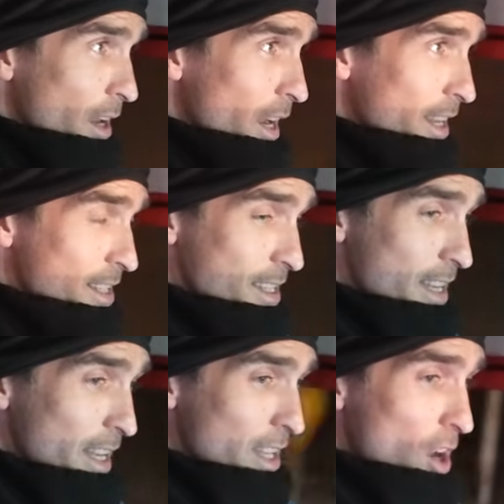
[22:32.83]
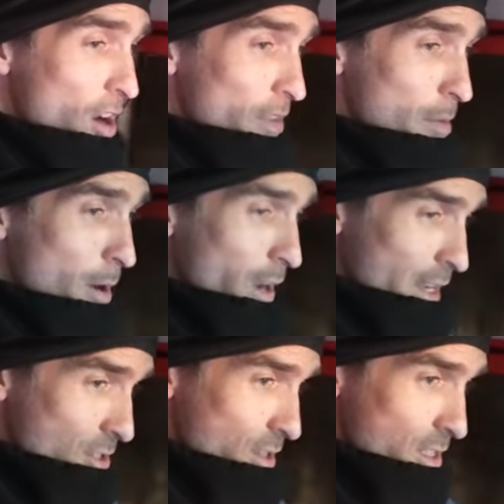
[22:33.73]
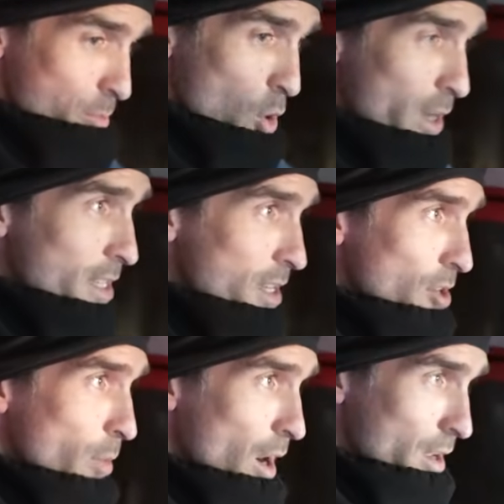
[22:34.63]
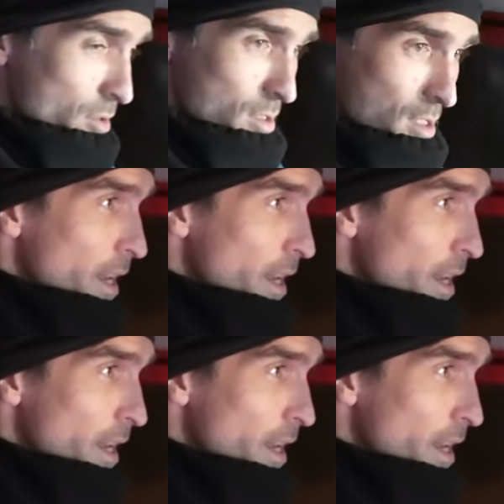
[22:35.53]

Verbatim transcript: I can see the RV park entrance, 0.2 miles.